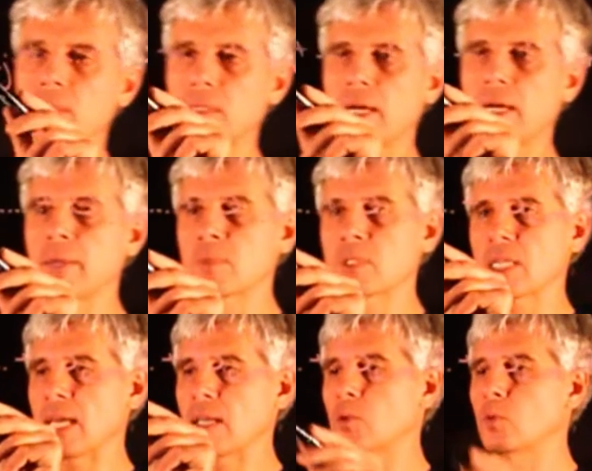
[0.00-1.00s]
times
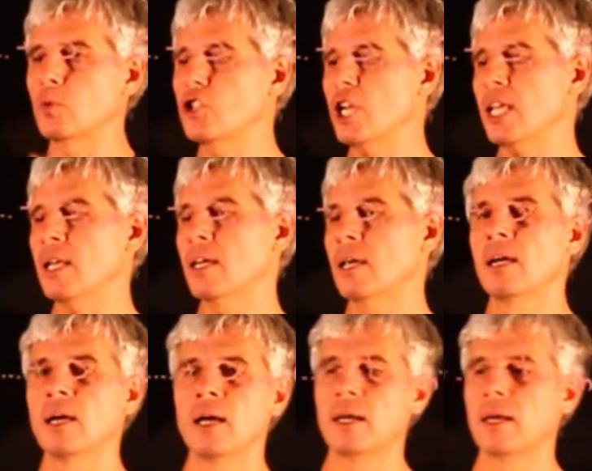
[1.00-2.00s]
A2J,
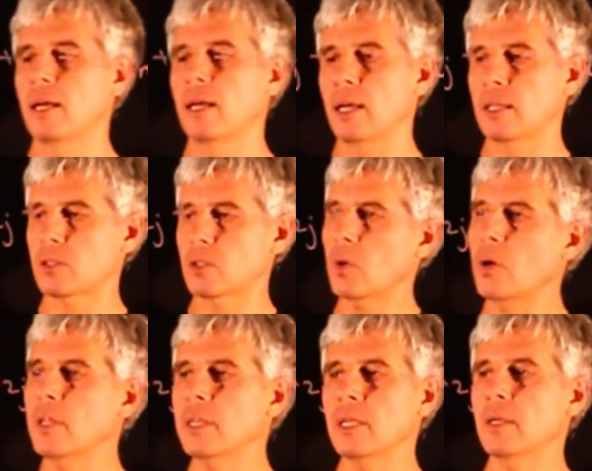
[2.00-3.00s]
and so
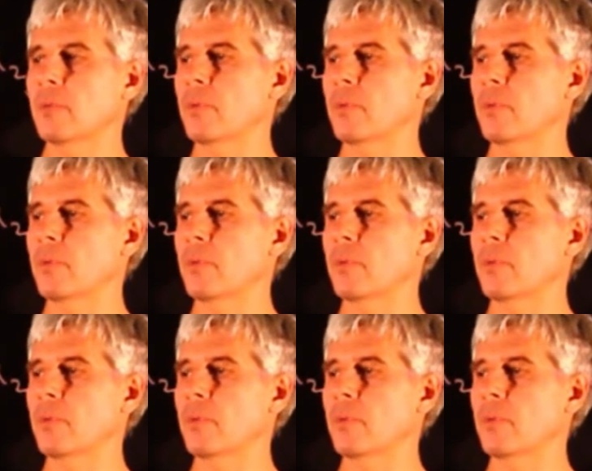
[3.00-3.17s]
on.